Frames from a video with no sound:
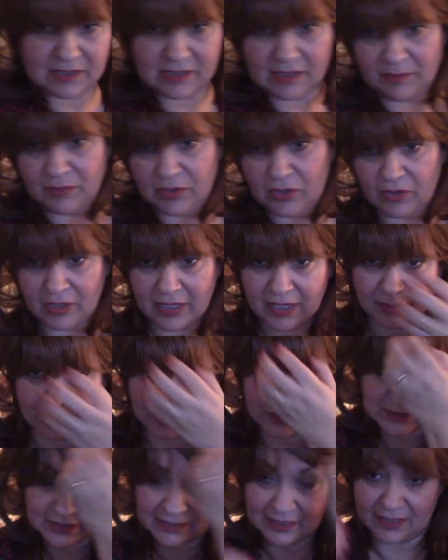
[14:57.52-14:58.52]
I'm not able
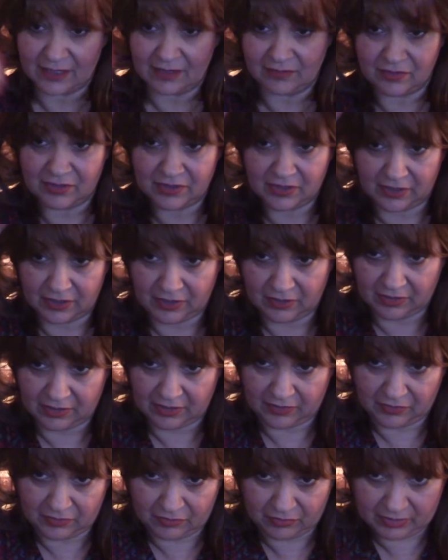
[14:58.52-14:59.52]
to get everything going
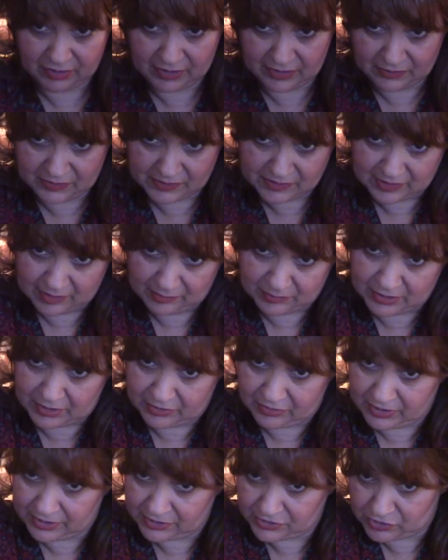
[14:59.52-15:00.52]
in the in the same
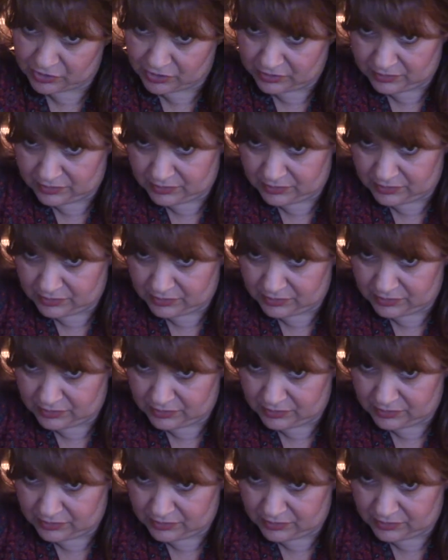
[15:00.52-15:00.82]
direction.